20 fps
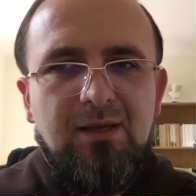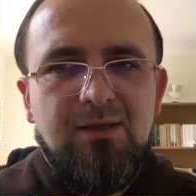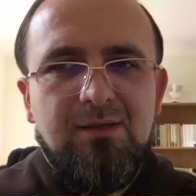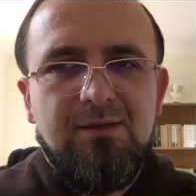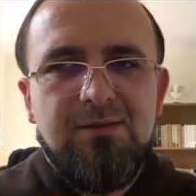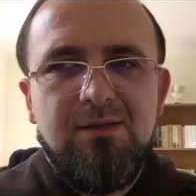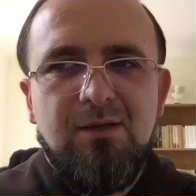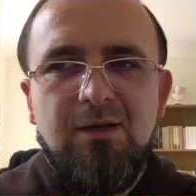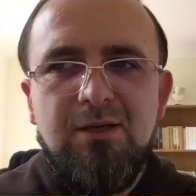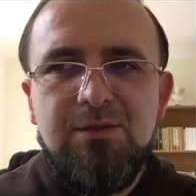
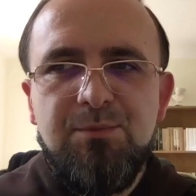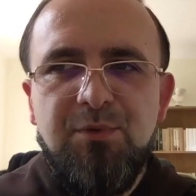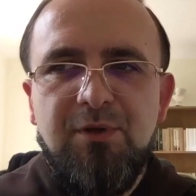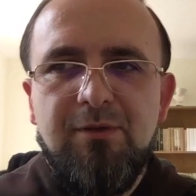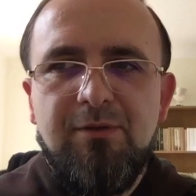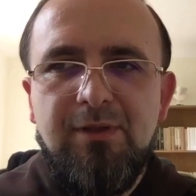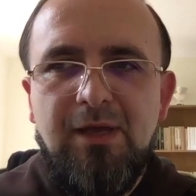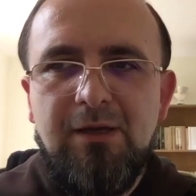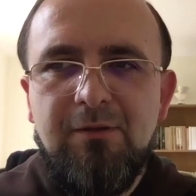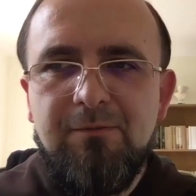So let's be
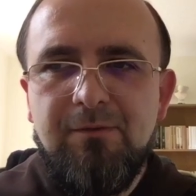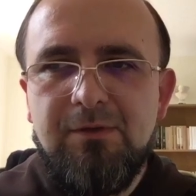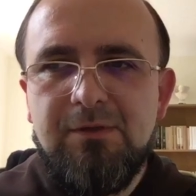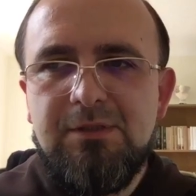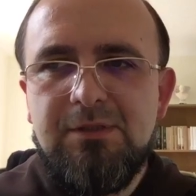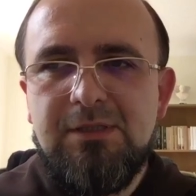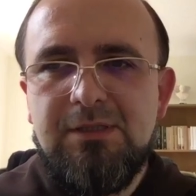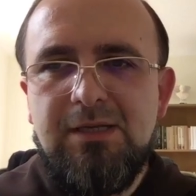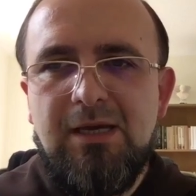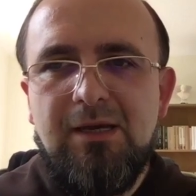thankful
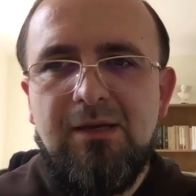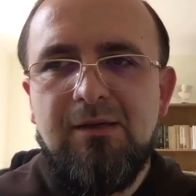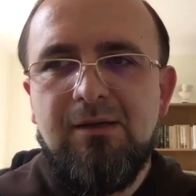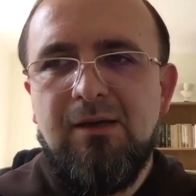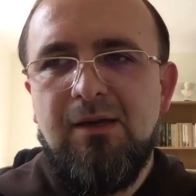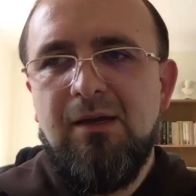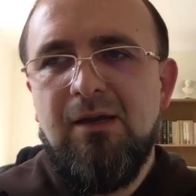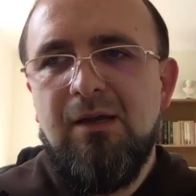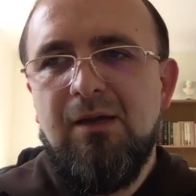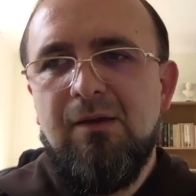today
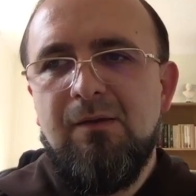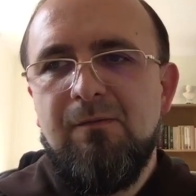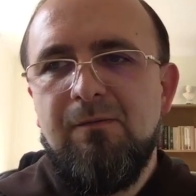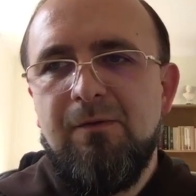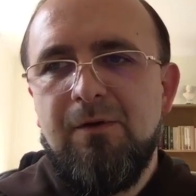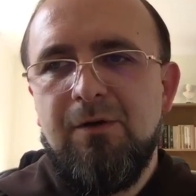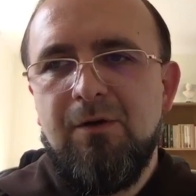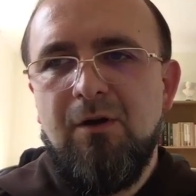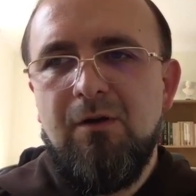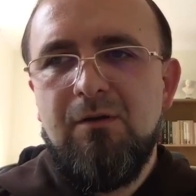
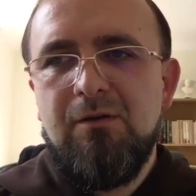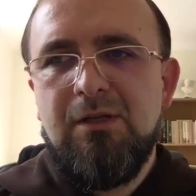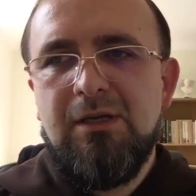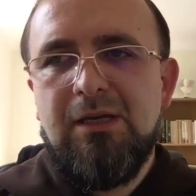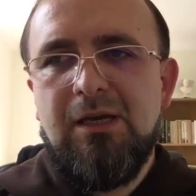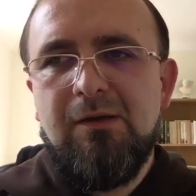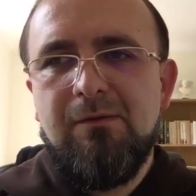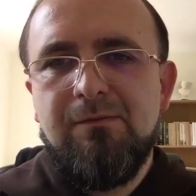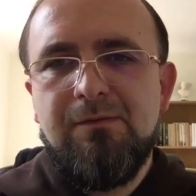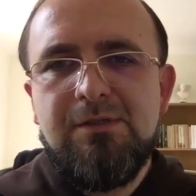for all the
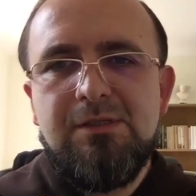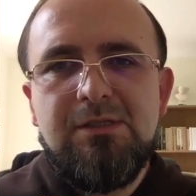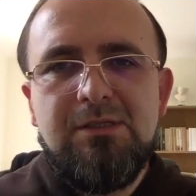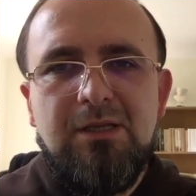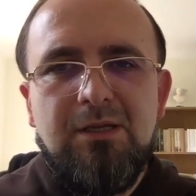gifts